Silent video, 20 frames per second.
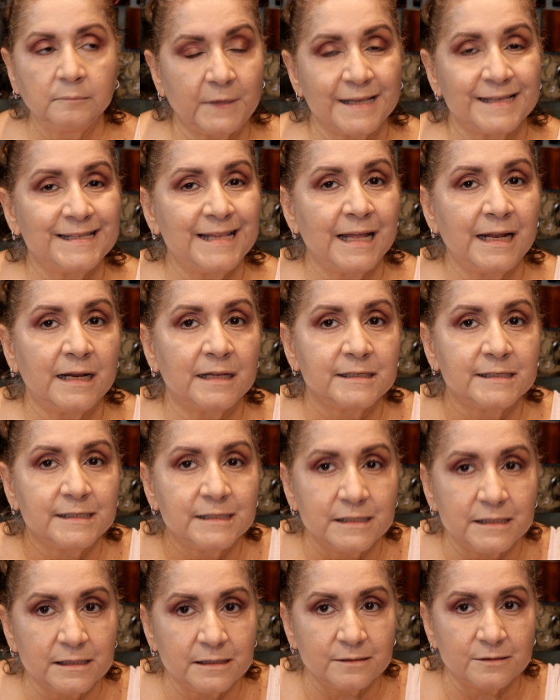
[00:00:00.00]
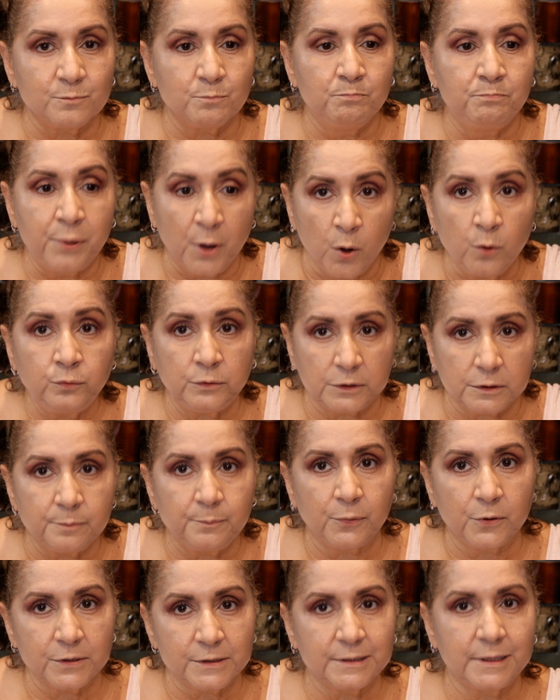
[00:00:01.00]
It's not a boat
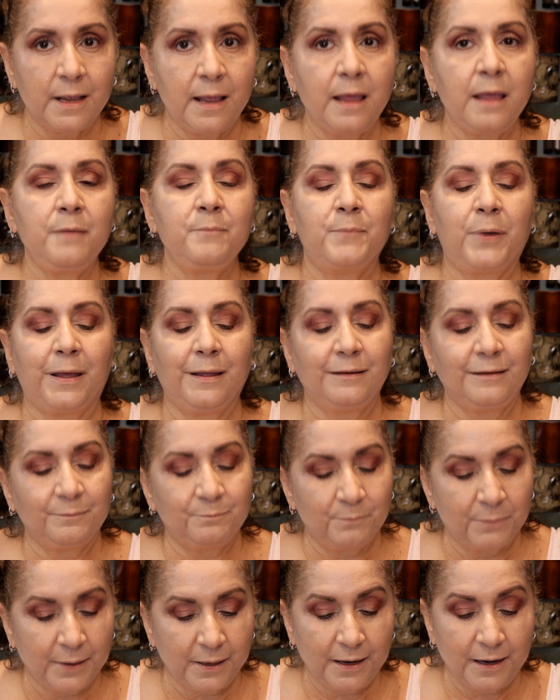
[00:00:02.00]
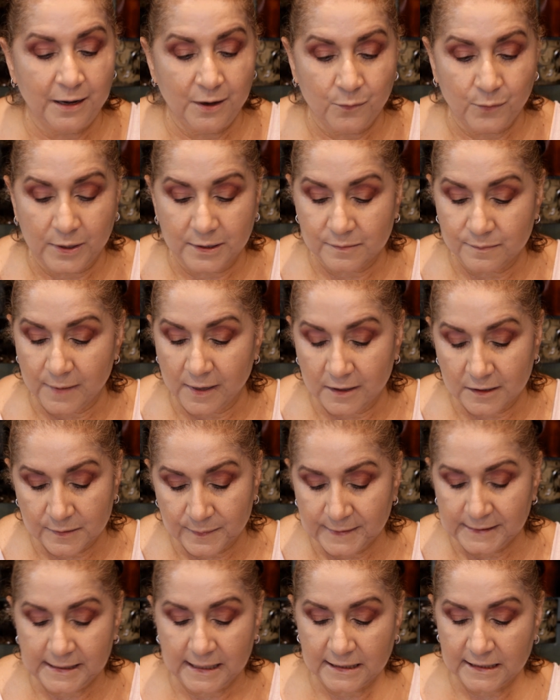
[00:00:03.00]
per se, but anyways, my
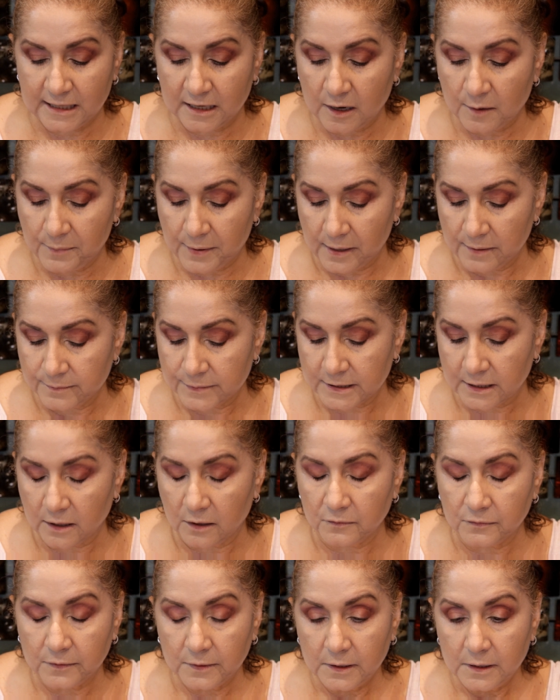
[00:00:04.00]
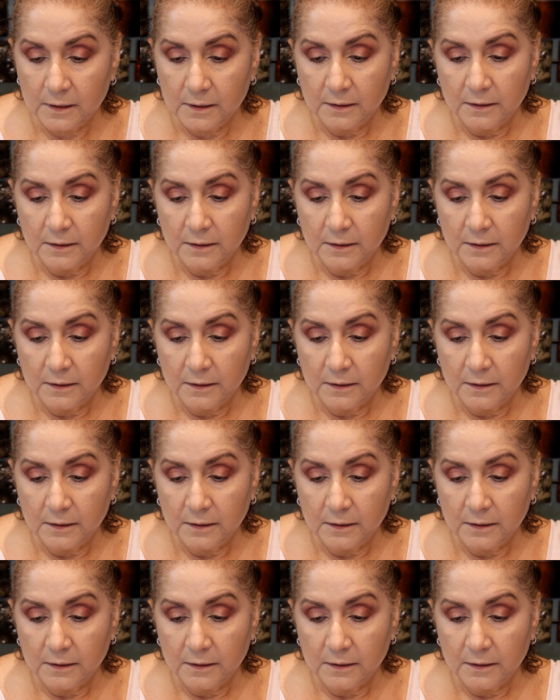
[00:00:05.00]
husband takes it out by himself,